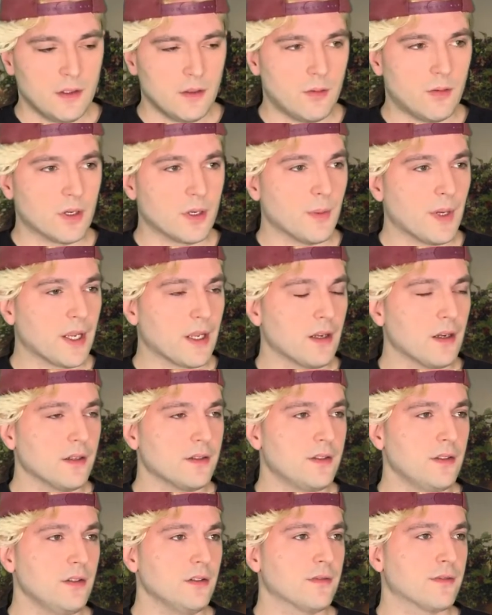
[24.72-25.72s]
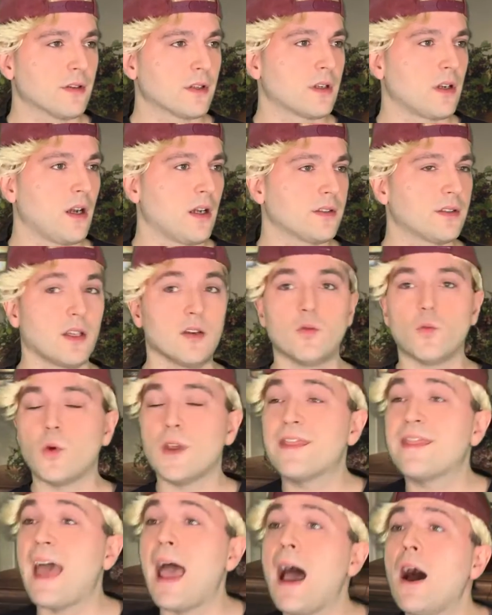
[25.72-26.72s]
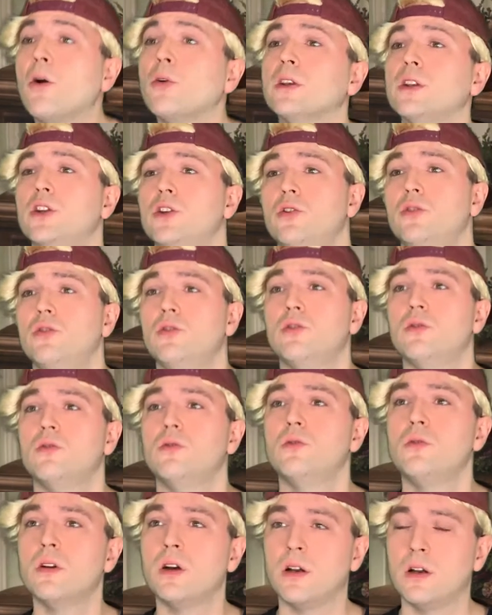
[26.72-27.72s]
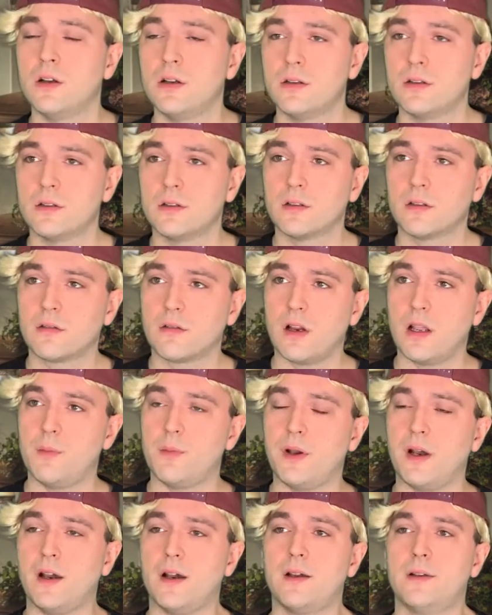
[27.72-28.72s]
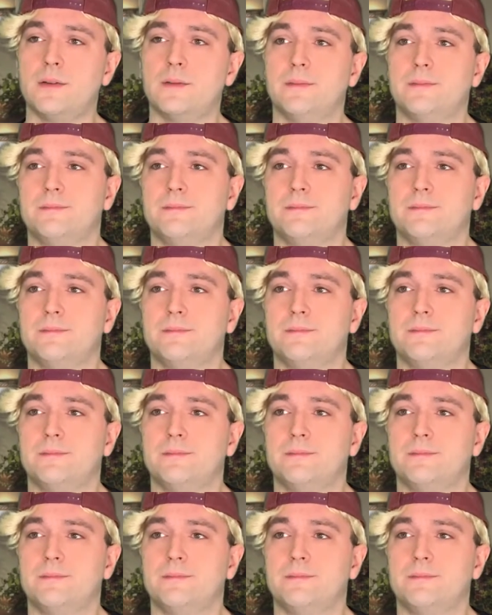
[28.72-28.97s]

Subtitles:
What am I gonna do for content without you, Grandpa?